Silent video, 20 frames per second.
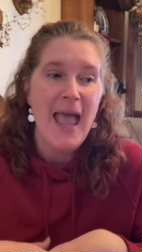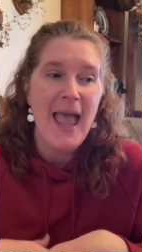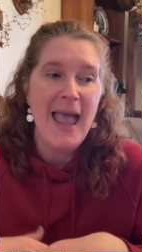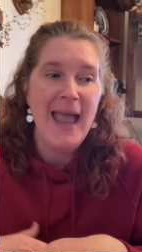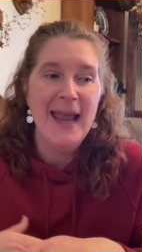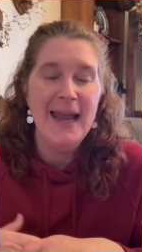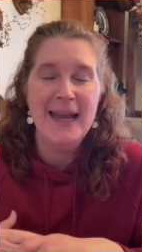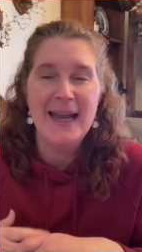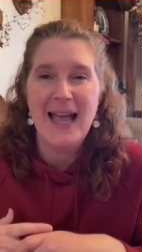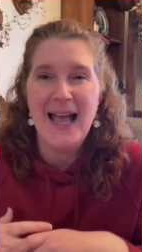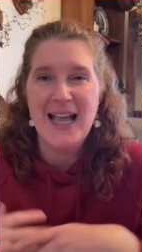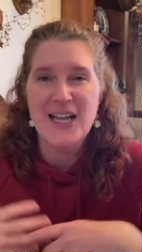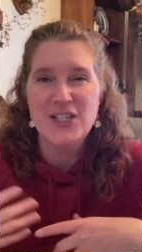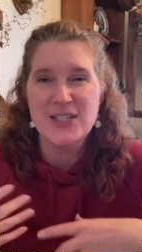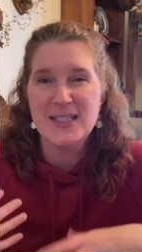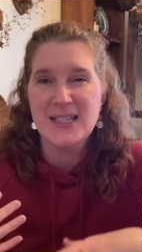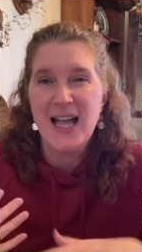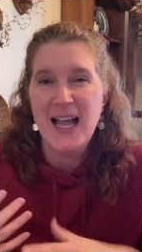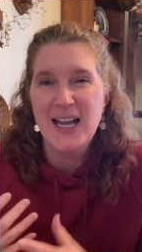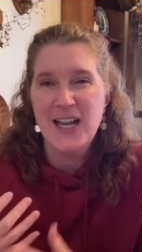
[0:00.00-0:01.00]
And I
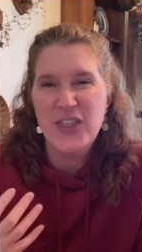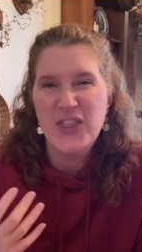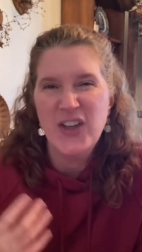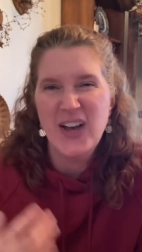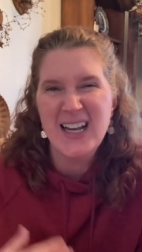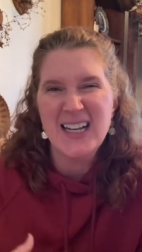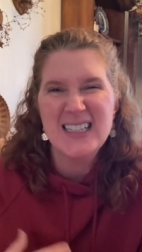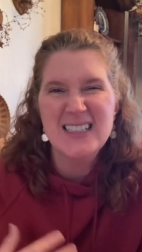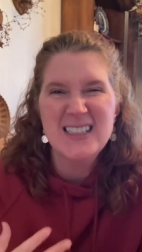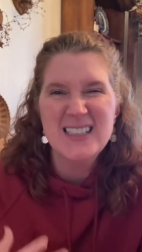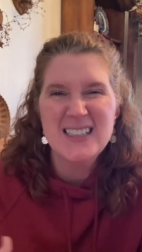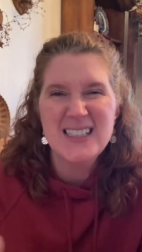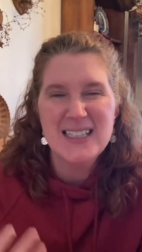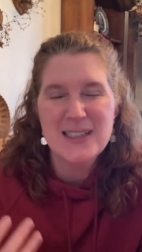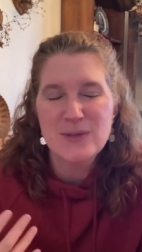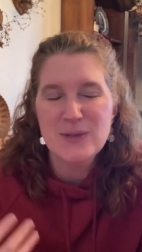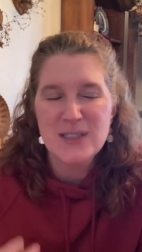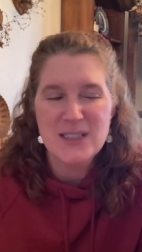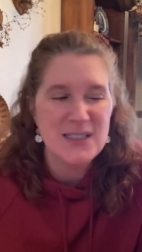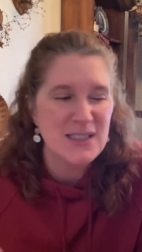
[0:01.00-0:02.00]
just kind of thought, oh, I
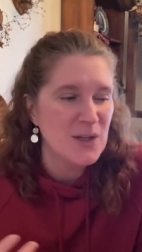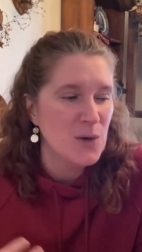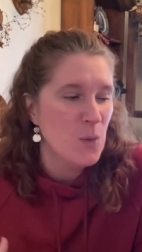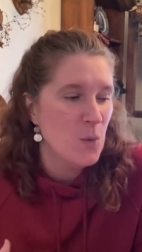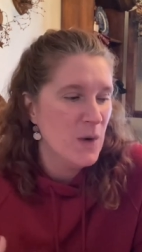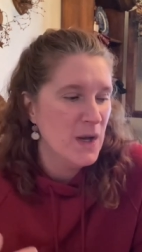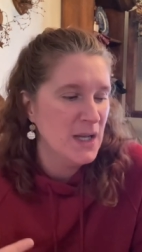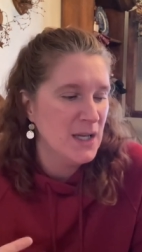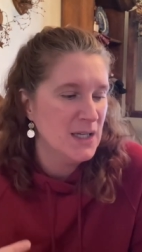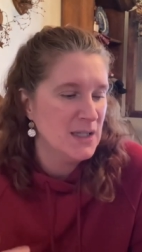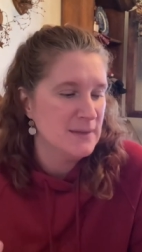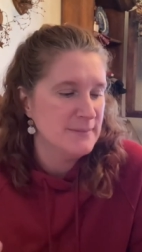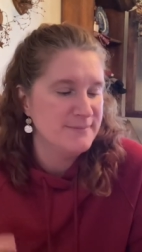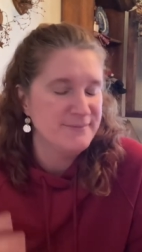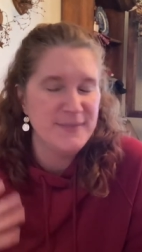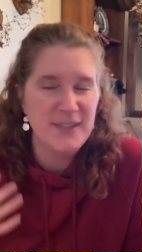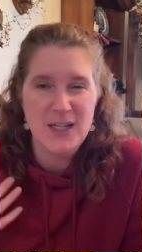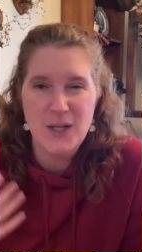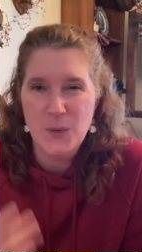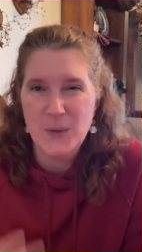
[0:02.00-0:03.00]
really don't want to,
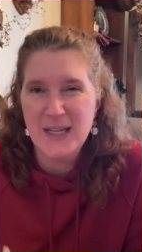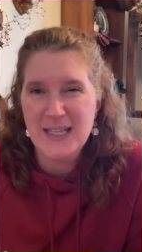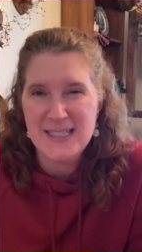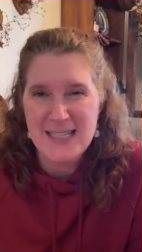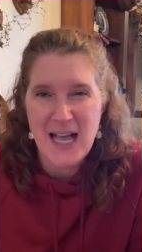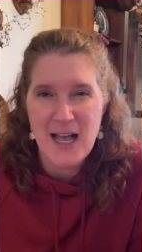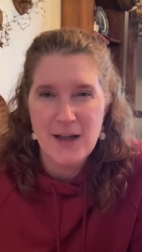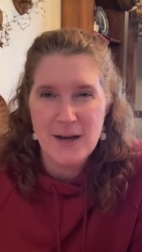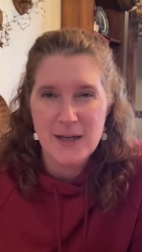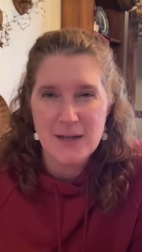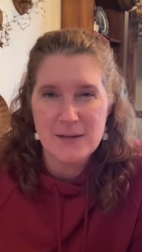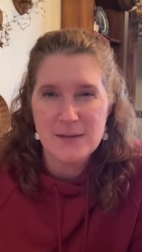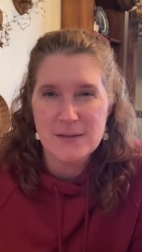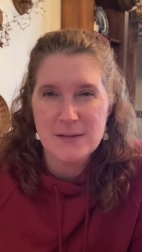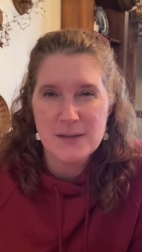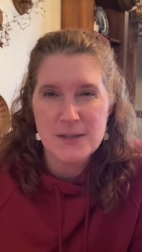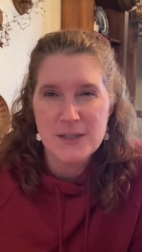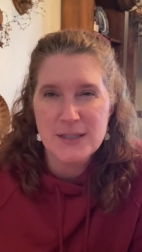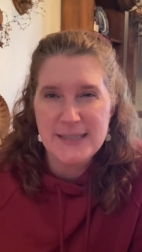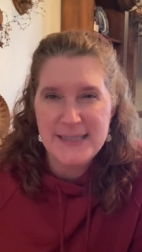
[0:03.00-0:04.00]
you know, get down
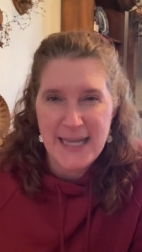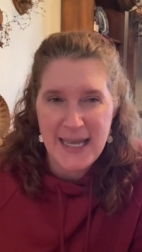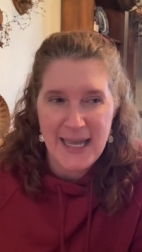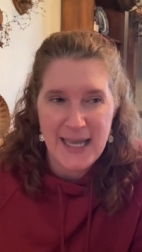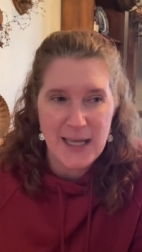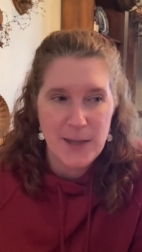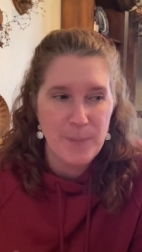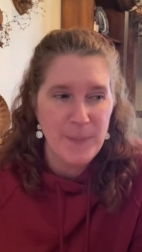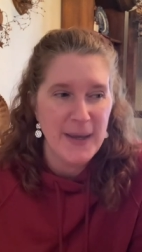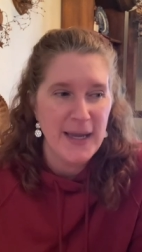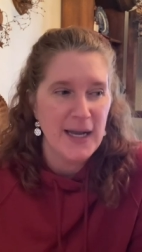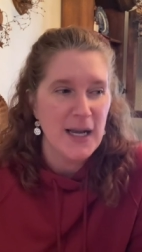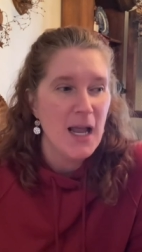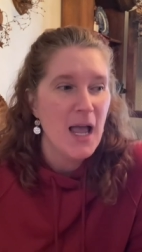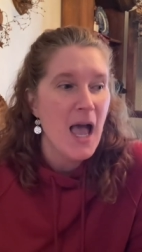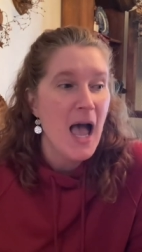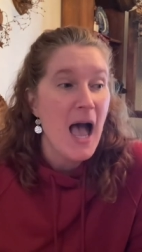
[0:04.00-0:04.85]
and dig. But